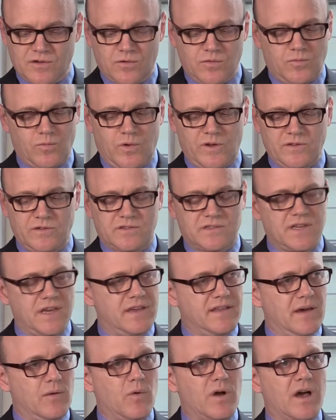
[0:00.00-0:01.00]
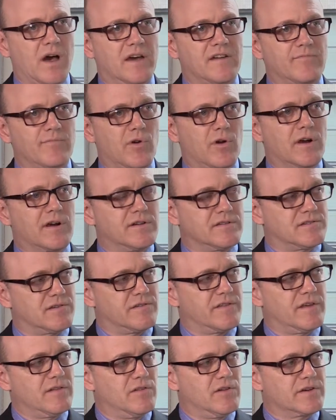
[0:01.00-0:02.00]
So when you say that, what kind of
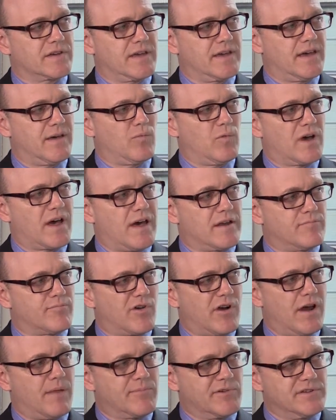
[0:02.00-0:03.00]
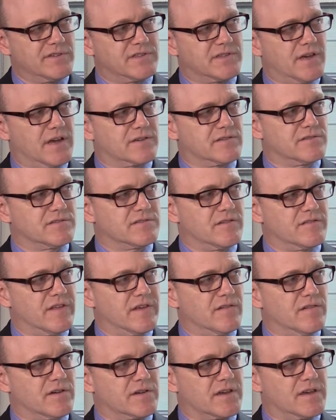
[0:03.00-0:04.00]
markets are they looking at? What kind of property sectors
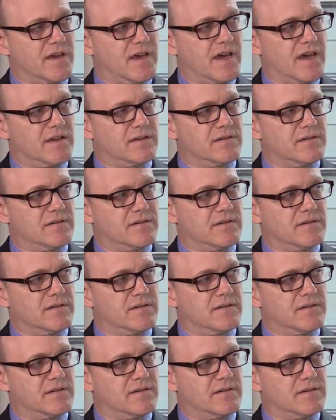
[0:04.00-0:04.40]
are they looking